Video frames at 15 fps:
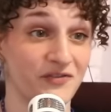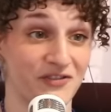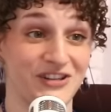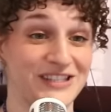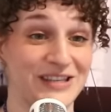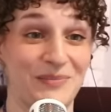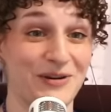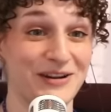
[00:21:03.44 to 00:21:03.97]
for
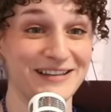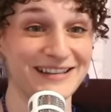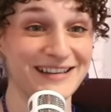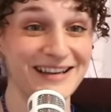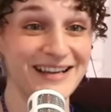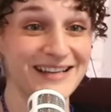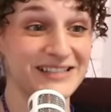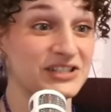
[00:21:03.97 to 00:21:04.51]
someone
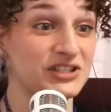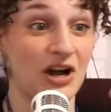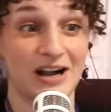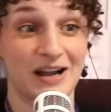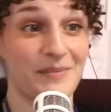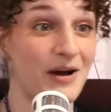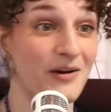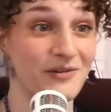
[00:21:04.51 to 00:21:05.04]
to talk
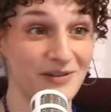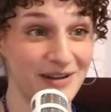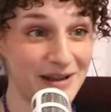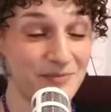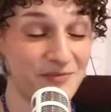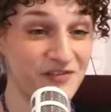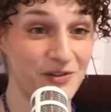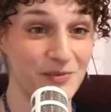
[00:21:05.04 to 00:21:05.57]
about
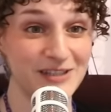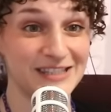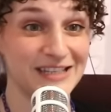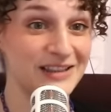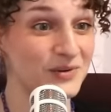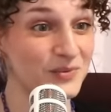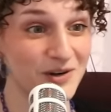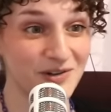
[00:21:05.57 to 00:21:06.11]

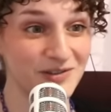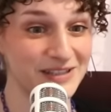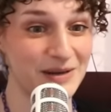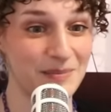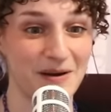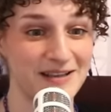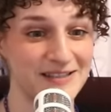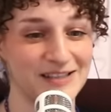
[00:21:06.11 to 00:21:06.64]
influencing the world in a
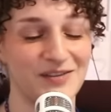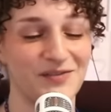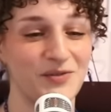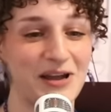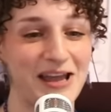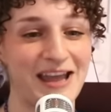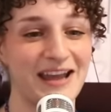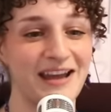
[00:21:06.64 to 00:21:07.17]
positive
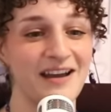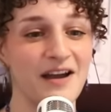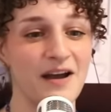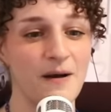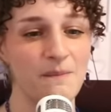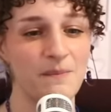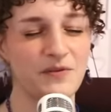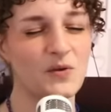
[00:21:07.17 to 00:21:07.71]
way
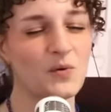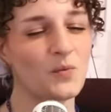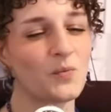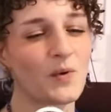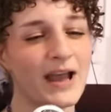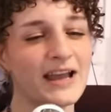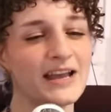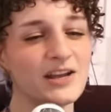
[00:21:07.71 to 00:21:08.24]
but the
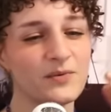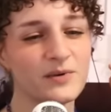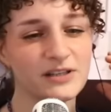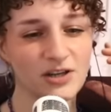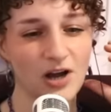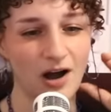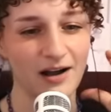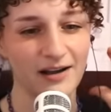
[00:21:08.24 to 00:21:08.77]
way you were
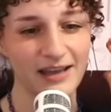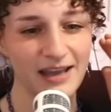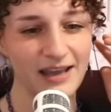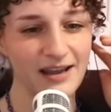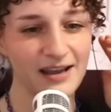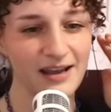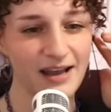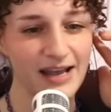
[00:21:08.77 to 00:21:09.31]

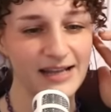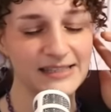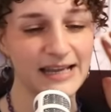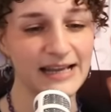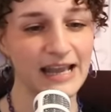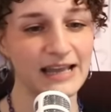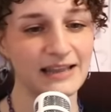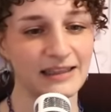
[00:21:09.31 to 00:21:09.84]
talking it's
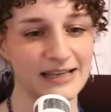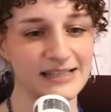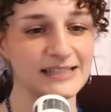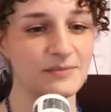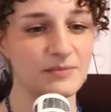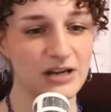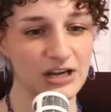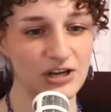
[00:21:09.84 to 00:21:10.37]
like unless
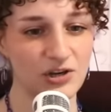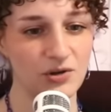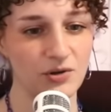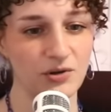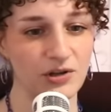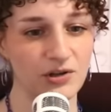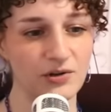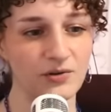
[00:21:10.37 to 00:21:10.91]
somebody knew
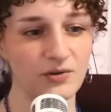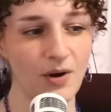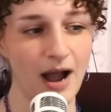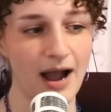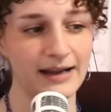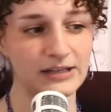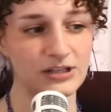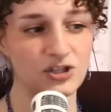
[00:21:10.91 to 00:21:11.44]
you
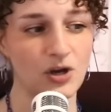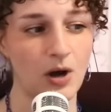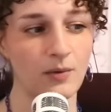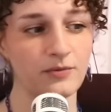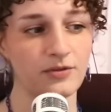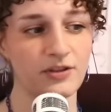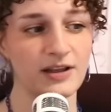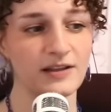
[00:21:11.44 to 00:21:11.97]
i
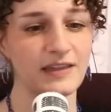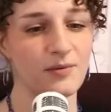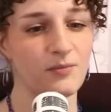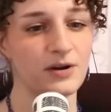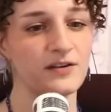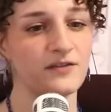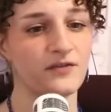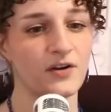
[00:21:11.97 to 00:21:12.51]
don't think they
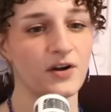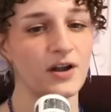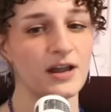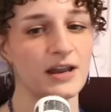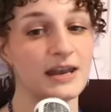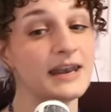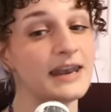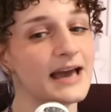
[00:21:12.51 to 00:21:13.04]
would have
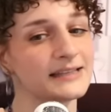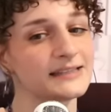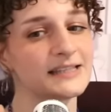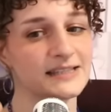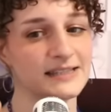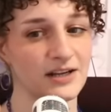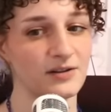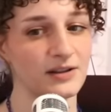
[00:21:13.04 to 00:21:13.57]

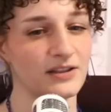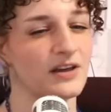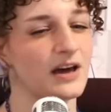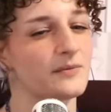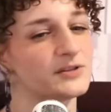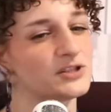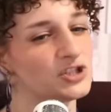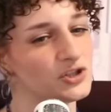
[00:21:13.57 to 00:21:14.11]
necessarily thought
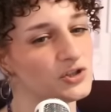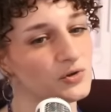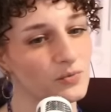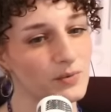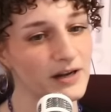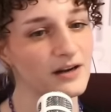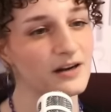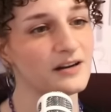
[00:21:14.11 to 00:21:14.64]
it was too
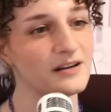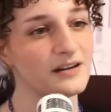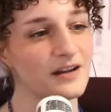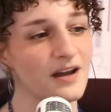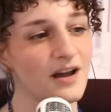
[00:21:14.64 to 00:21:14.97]
weird